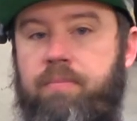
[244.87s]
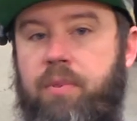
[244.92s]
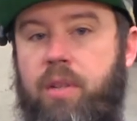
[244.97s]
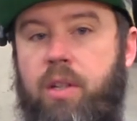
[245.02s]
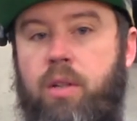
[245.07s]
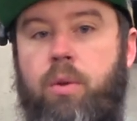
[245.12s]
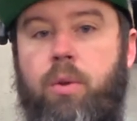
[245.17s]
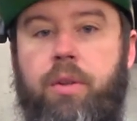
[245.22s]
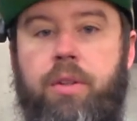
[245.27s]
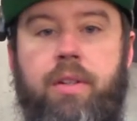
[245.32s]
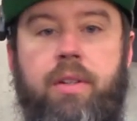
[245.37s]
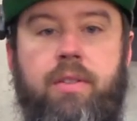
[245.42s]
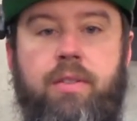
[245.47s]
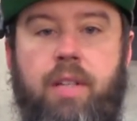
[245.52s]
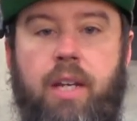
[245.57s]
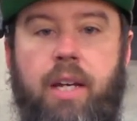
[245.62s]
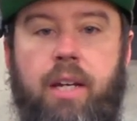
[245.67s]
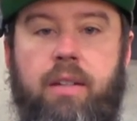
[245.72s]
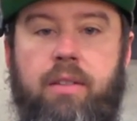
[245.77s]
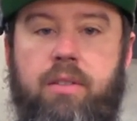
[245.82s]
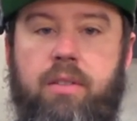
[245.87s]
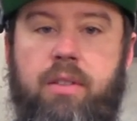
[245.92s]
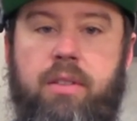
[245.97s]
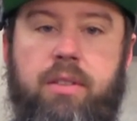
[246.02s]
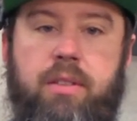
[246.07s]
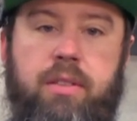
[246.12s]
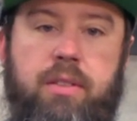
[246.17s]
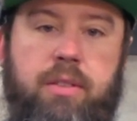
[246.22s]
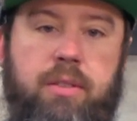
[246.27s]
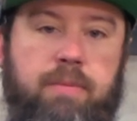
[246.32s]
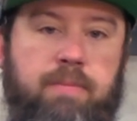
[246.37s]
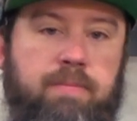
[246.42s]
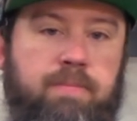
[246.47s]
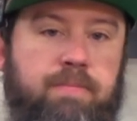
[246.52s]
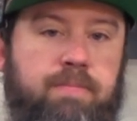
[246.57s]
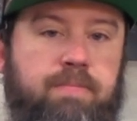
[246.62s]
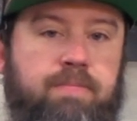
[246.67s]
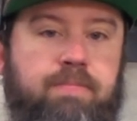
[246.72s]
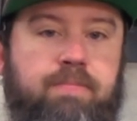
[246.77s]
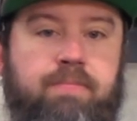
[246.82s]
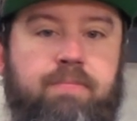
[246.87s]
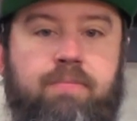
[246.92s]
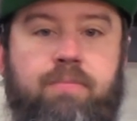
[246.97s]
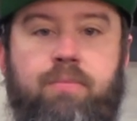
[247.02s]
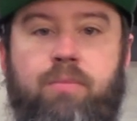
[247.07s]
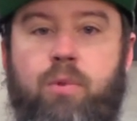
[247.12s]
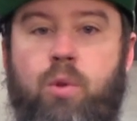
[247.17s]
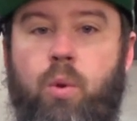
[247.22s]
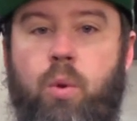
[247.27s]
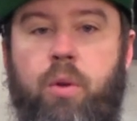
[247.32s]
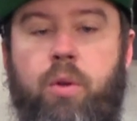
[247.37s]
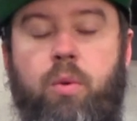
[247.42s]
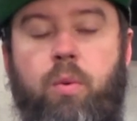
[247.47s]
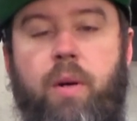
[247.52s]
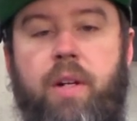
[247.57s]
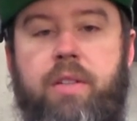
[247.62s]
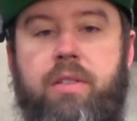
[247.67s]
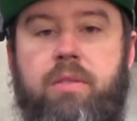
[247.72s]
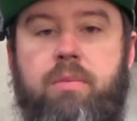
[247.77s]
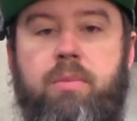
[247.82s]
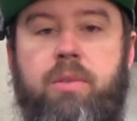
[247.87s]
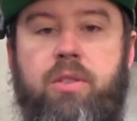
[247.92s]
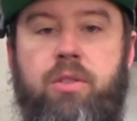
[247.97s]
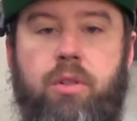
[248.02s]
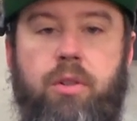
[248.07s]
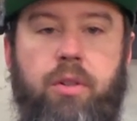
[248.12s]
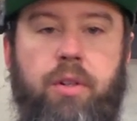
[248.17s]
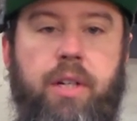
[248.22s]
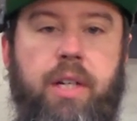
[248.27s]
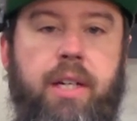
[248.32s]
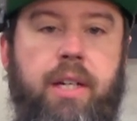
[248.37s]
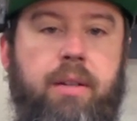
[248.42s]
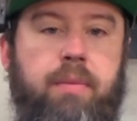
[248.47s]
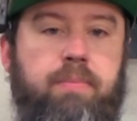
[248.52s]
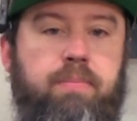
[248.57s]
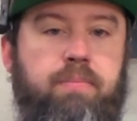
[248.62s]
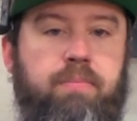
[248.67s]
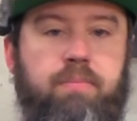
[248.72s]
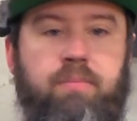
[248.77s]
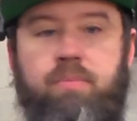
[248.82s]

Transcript: the Northeast Kansas, Northwest Missouri,